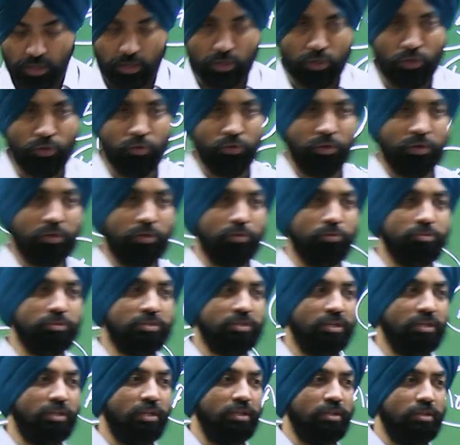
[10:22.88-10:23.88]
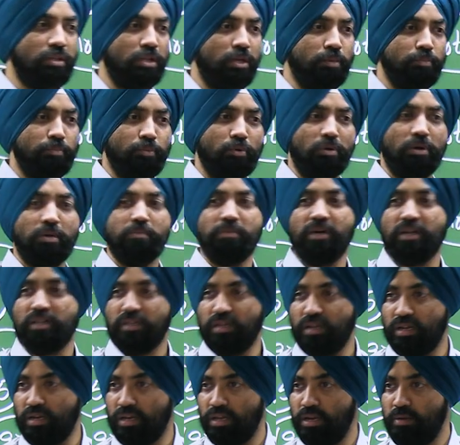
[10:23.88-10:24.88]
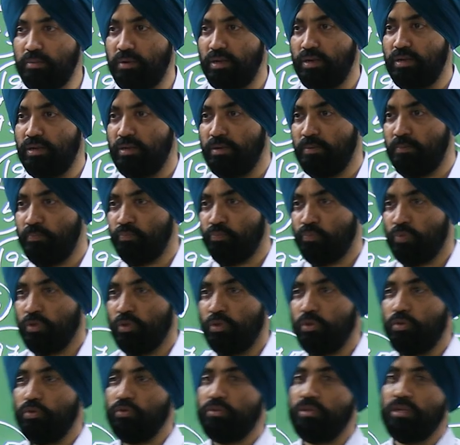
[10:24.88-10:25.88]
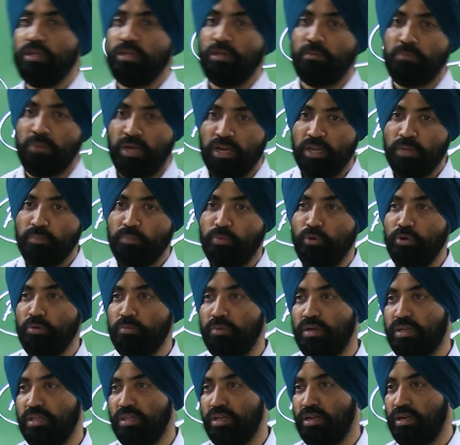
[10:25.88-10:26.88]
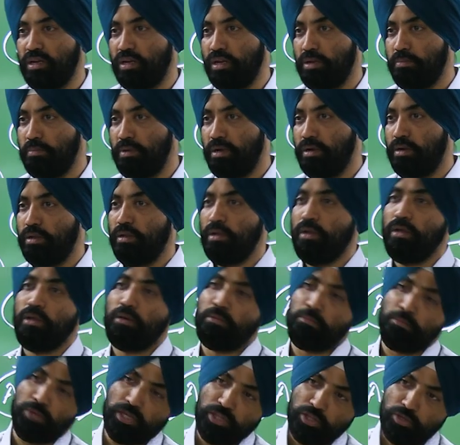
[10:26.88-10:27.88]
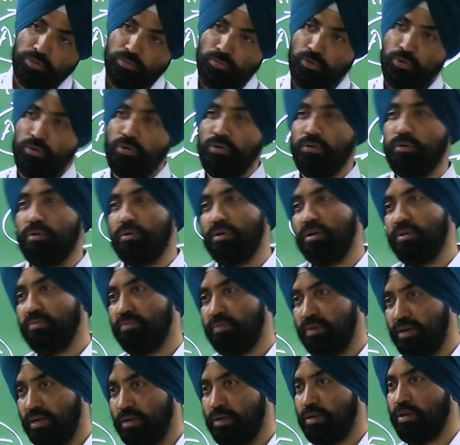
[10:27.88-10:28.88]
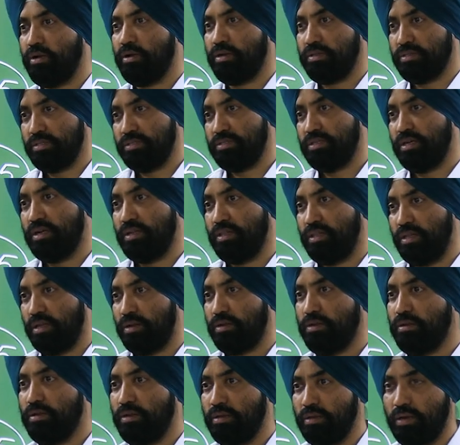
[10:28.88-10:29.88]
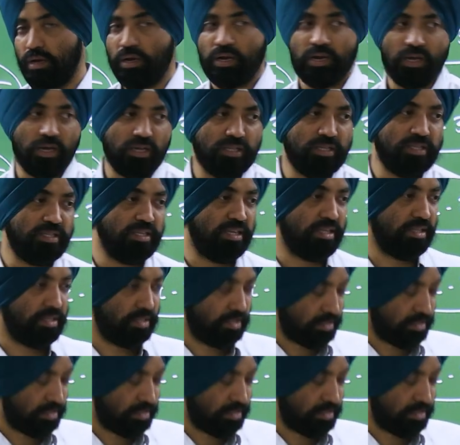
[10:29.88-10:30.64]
You see the Tripura merger agreement, you see the Manipur merger agreement, much more different clauses are there or other than